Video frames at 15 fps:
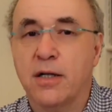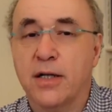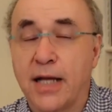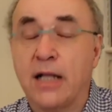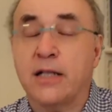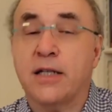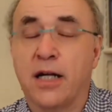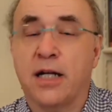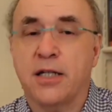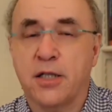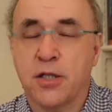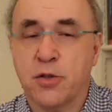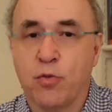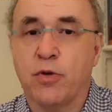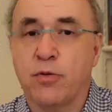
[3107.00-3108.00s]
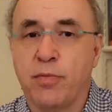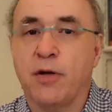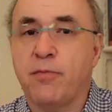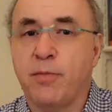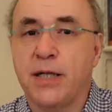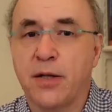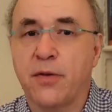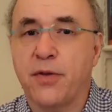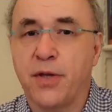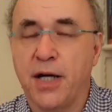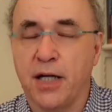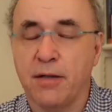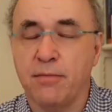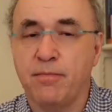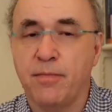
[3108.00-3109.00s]
calculators would have been a
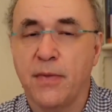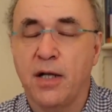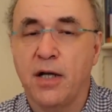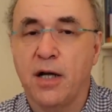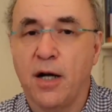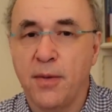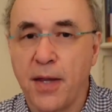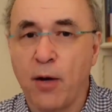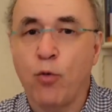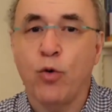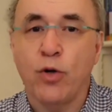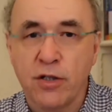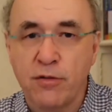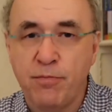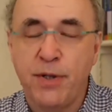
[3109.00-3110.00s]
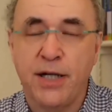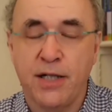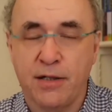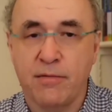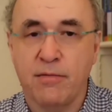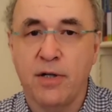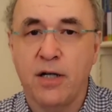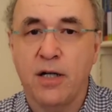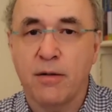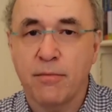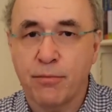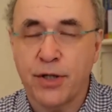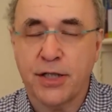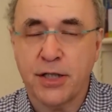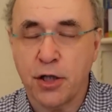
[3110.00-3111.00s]
thing. And there would have been
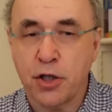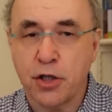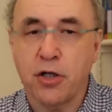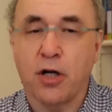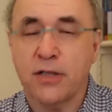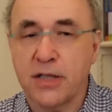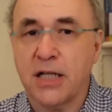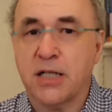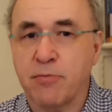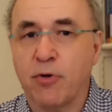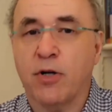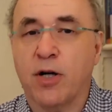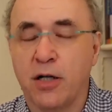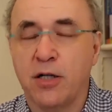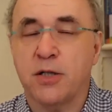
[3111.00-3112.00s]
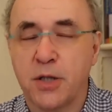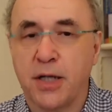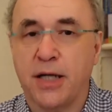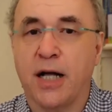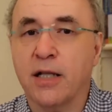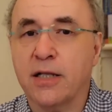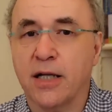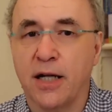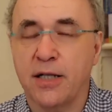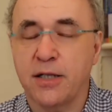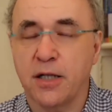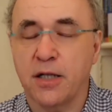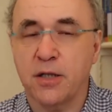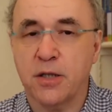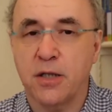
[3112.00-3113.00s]
British non decimal currency
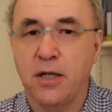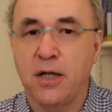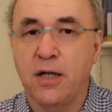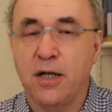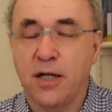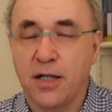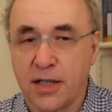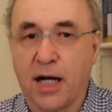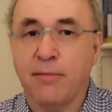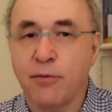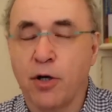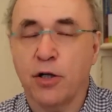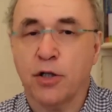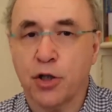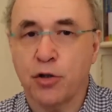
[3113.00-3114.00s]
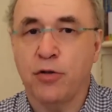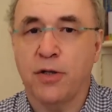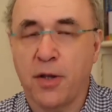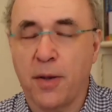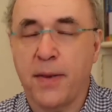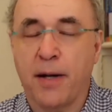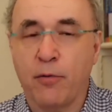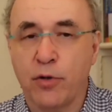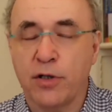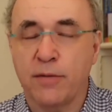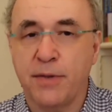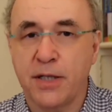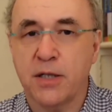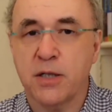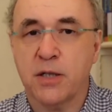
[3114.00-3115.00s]
calculators. And I'm not sure that there would
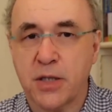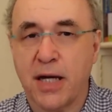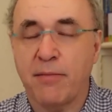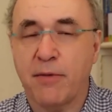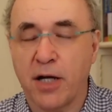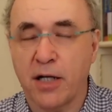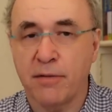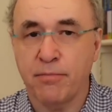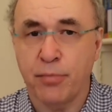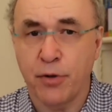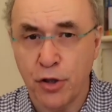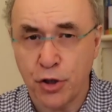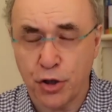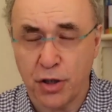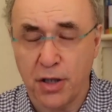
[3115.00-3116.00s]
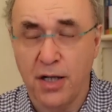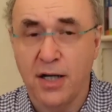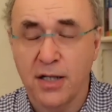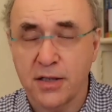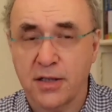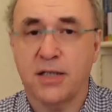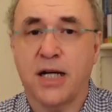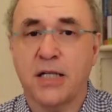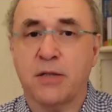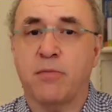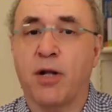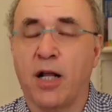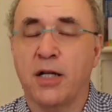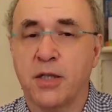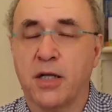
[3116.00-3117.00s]
have been the same kind of push to
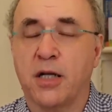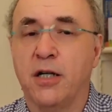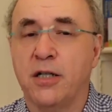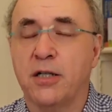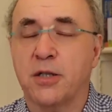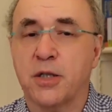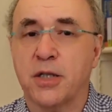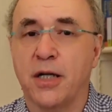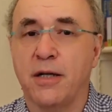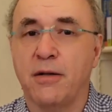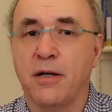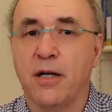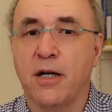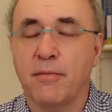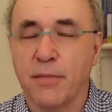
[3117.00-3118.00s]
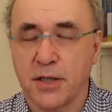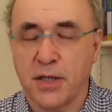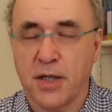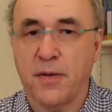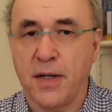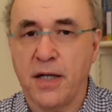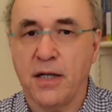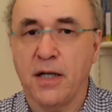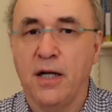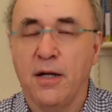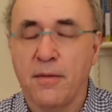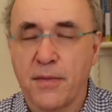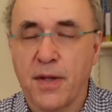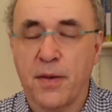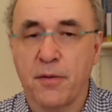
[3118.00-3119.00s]
decimalize the currency, because I think
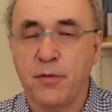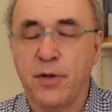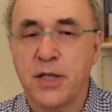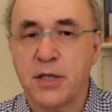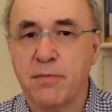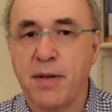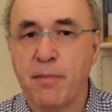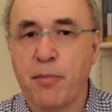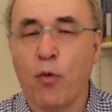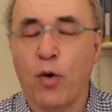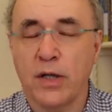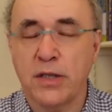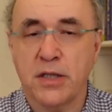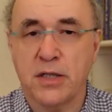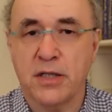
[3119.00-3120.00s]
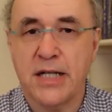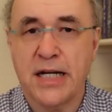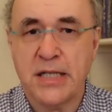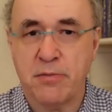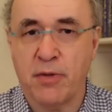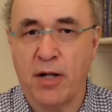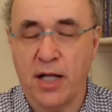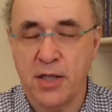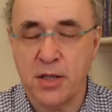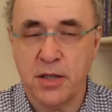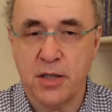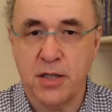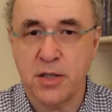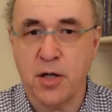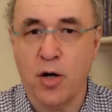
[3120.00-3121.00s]
that the reason people wanted to decimalize it is,